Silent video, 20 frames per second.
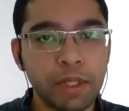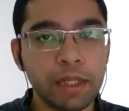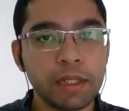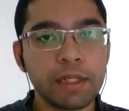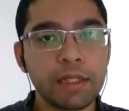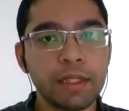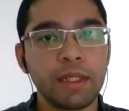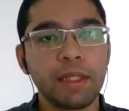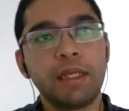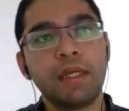
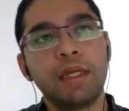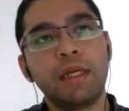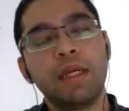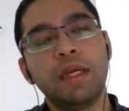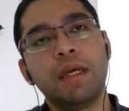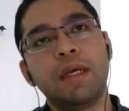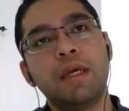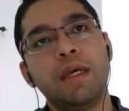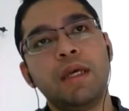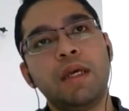
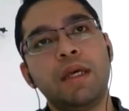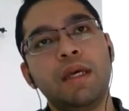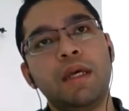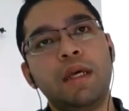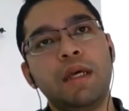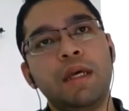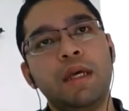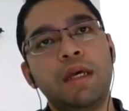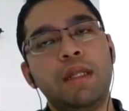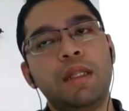it's not
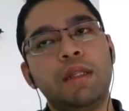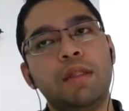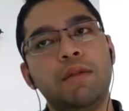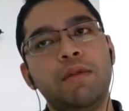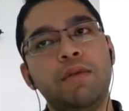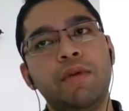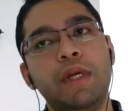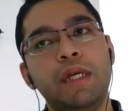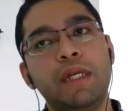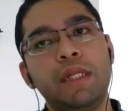only in
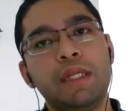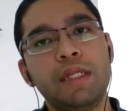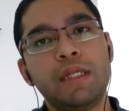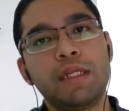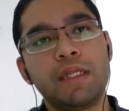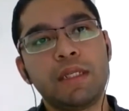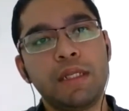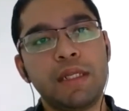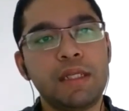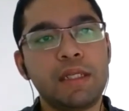aviation,
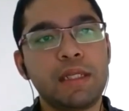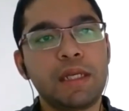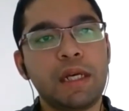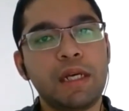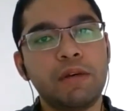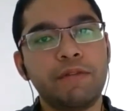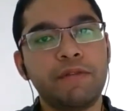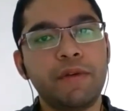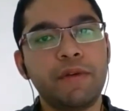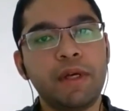someone will
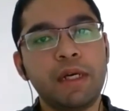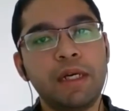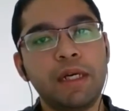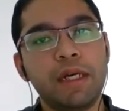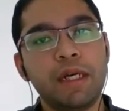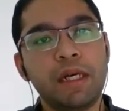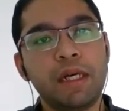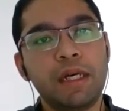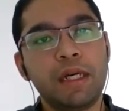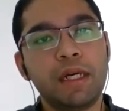try to
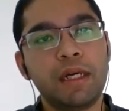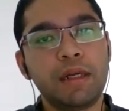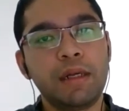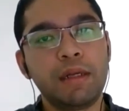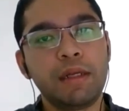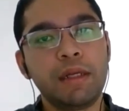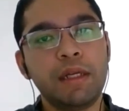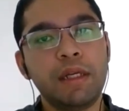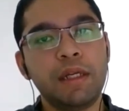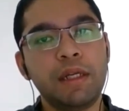sell their
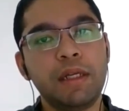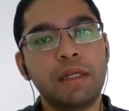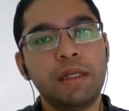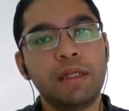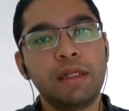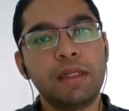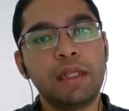products,